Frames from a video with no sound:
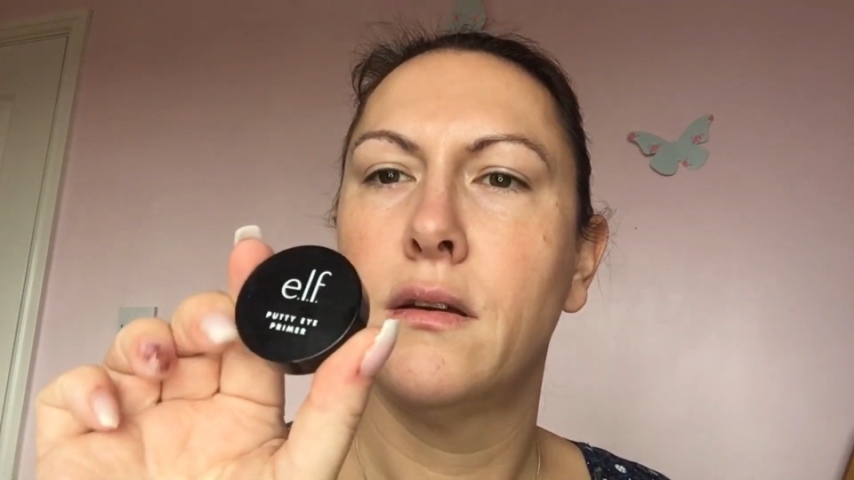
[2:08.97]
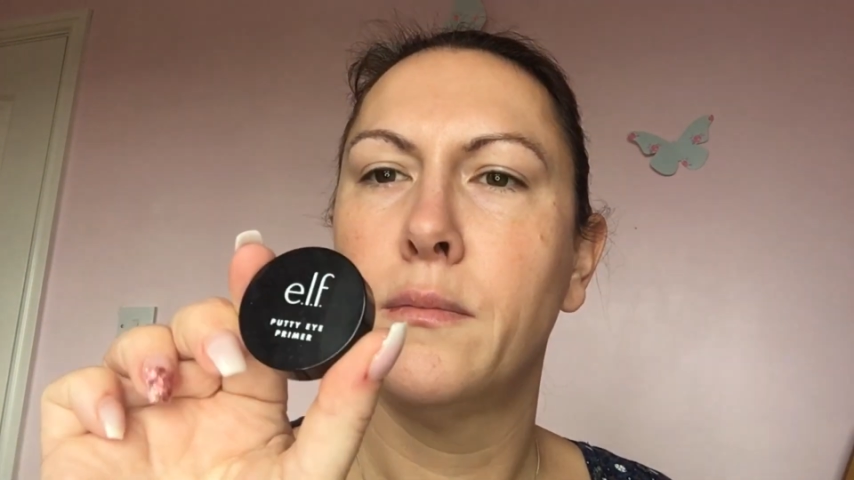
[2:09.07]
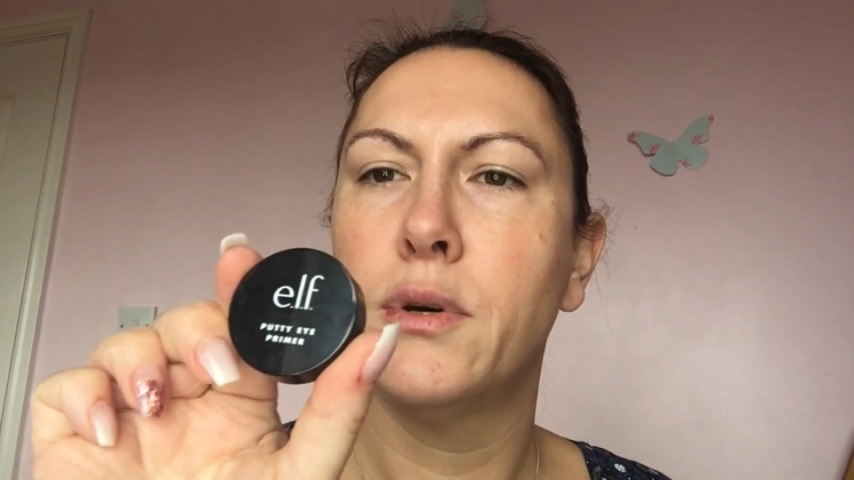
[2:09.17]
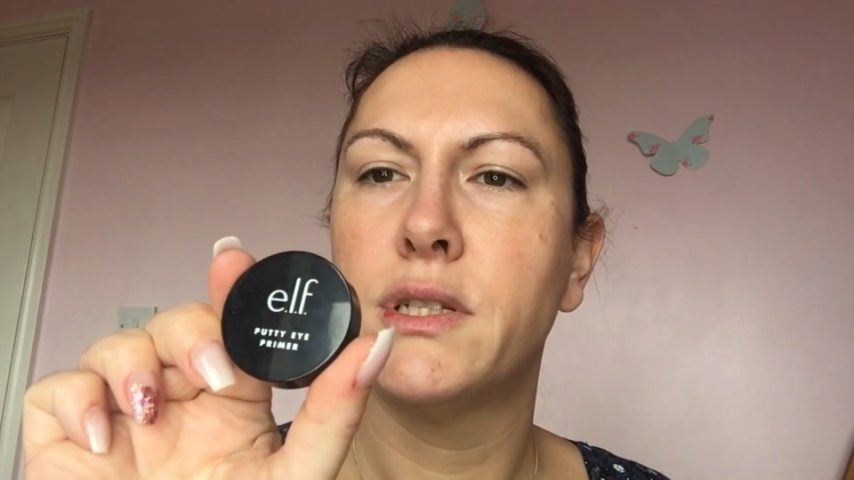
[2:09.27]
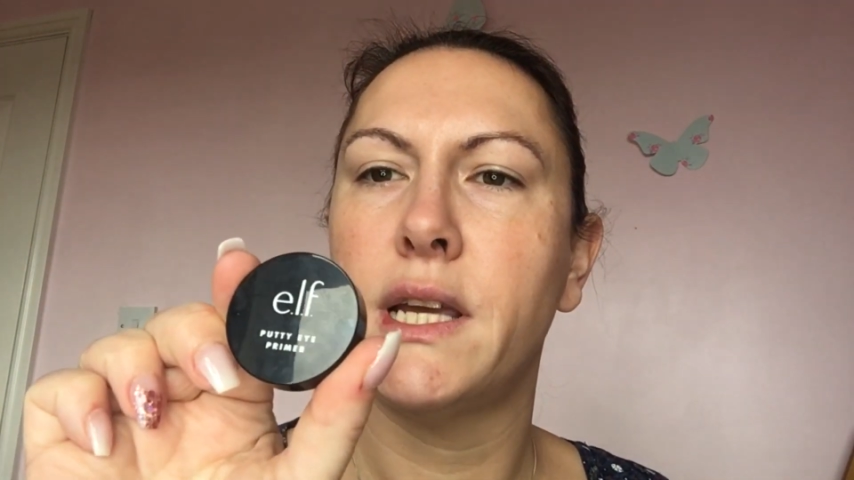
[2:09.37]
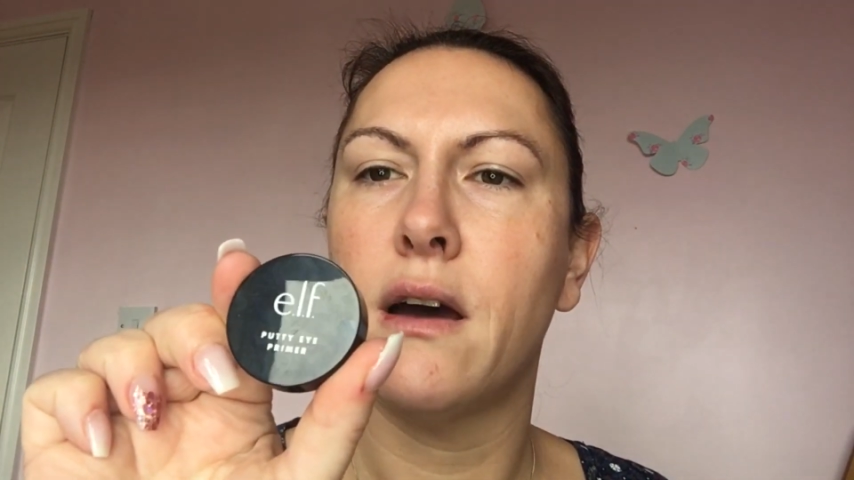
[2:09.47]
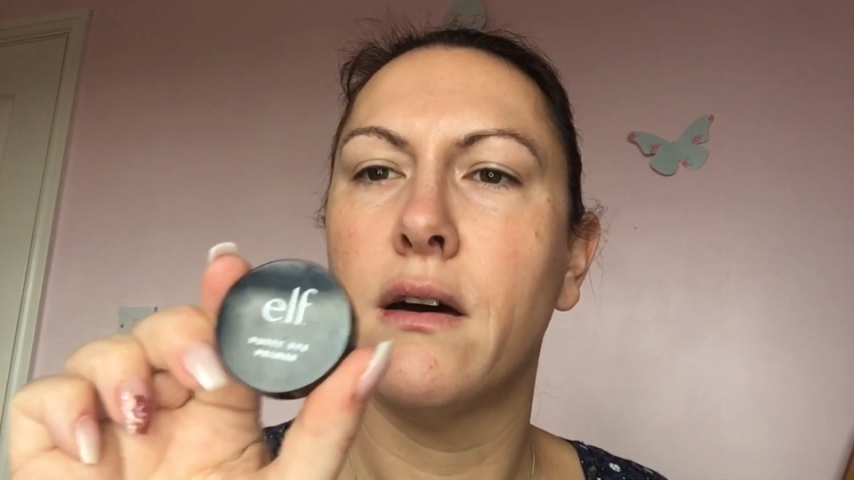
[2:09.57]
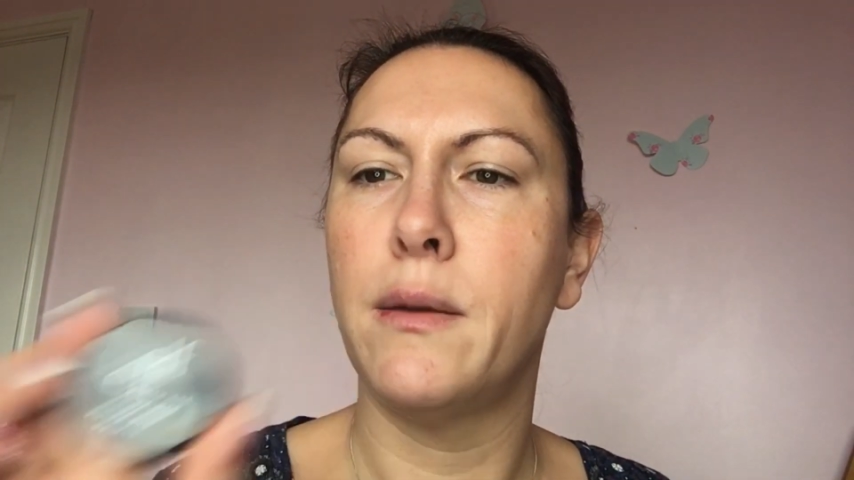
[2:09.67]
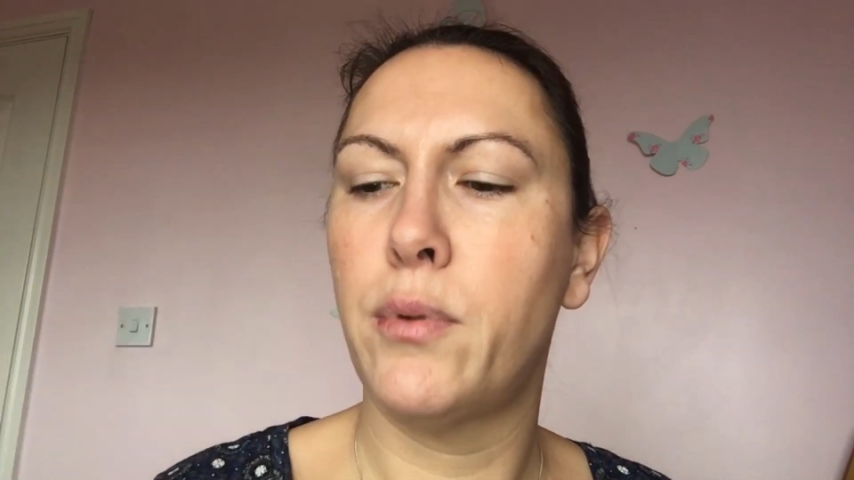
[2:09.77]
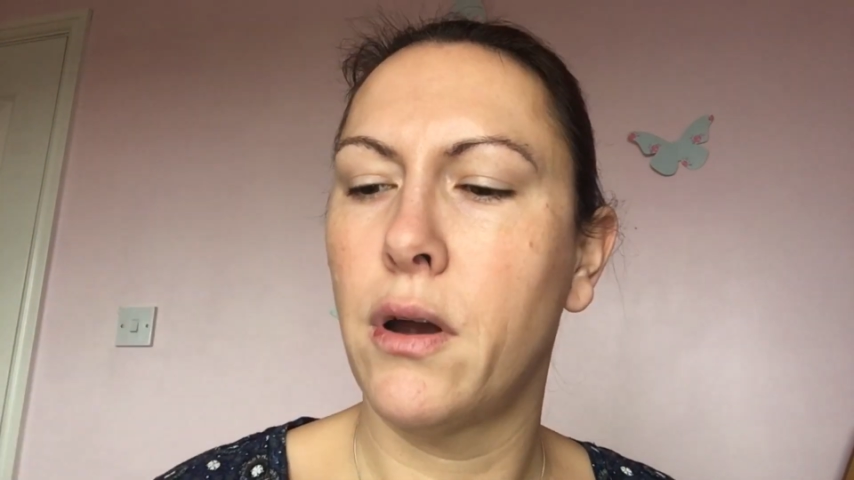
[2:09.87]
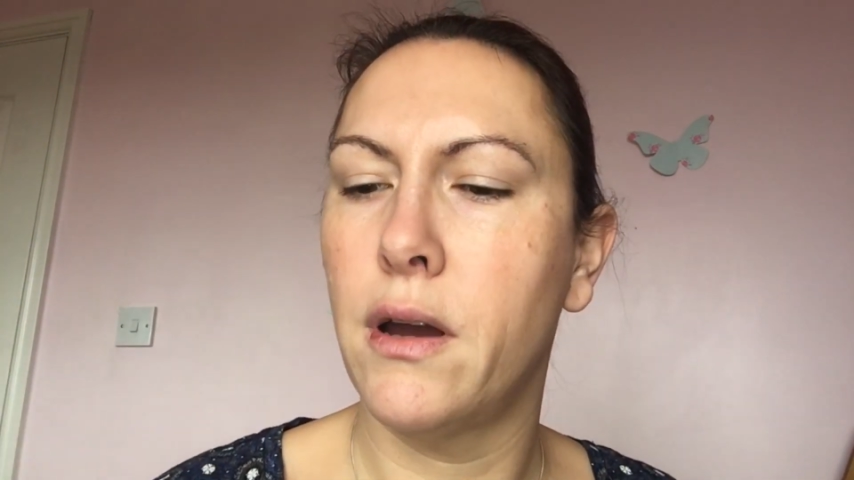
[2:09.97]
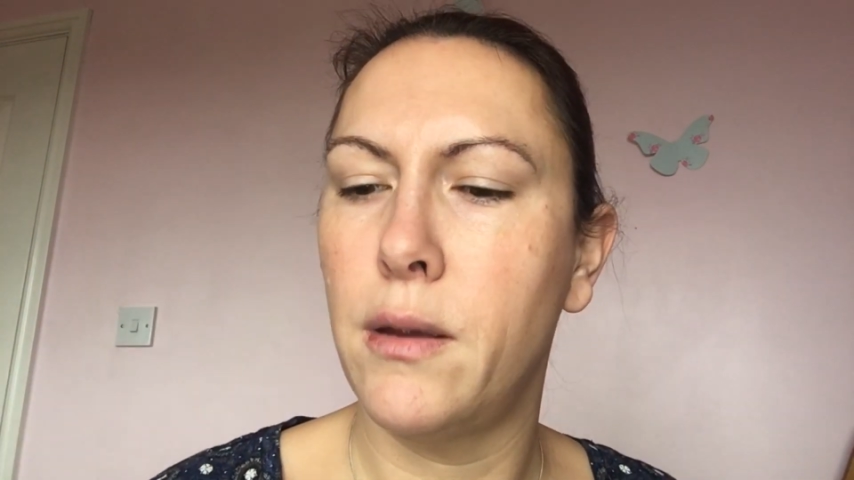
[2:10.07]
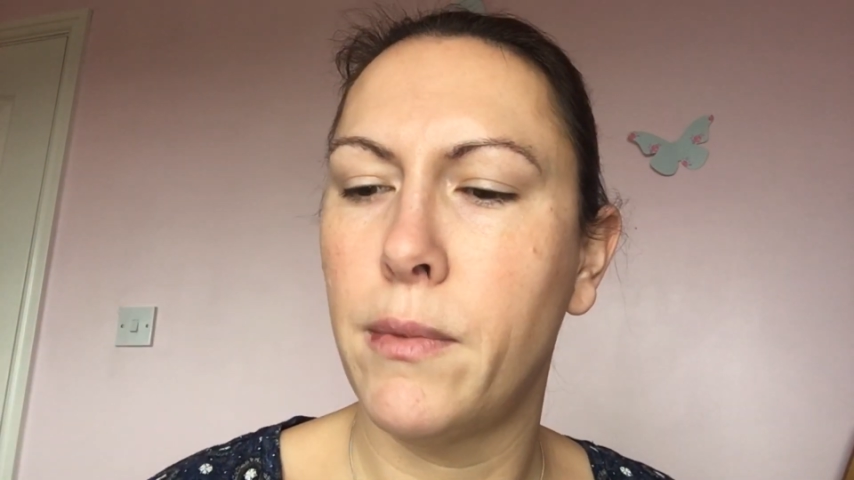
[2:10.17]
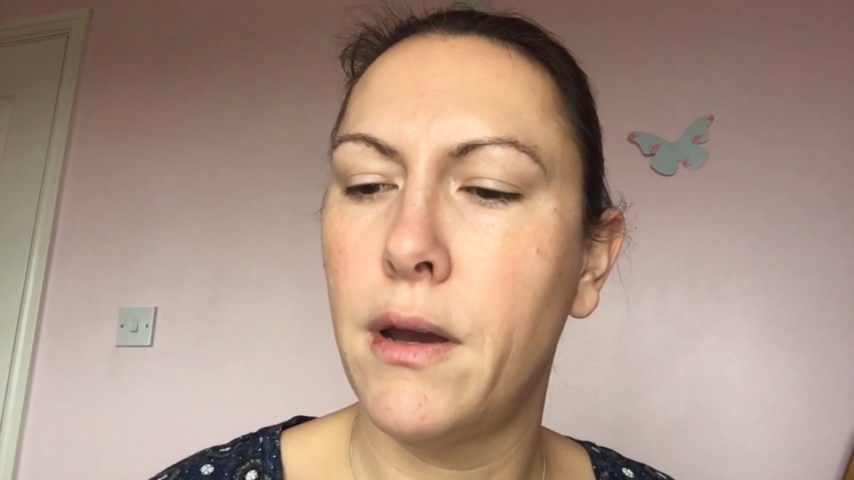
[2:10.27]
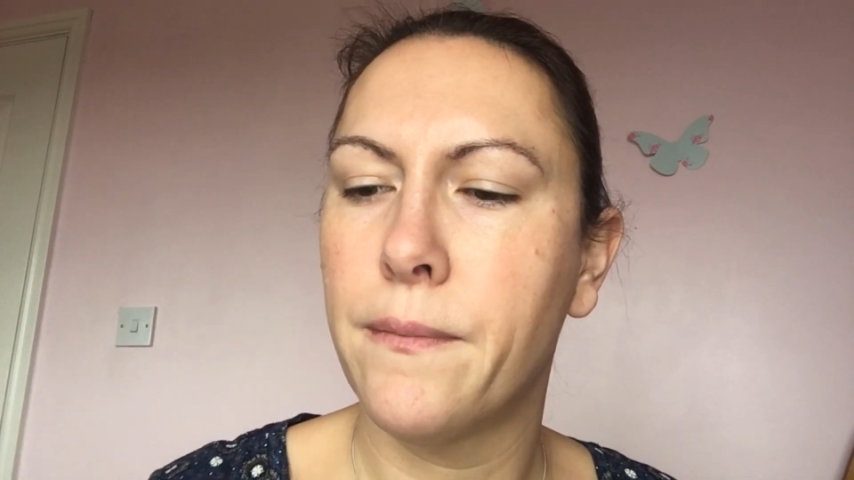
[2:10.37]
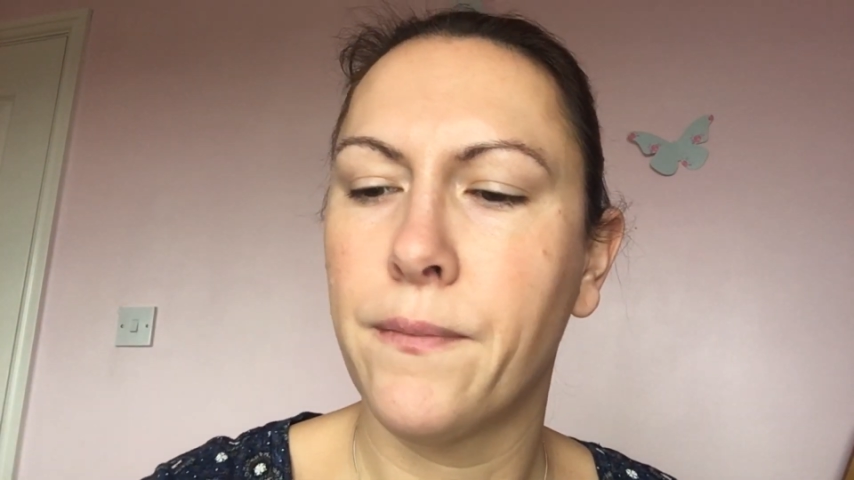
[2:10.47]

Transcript: putty eye primer,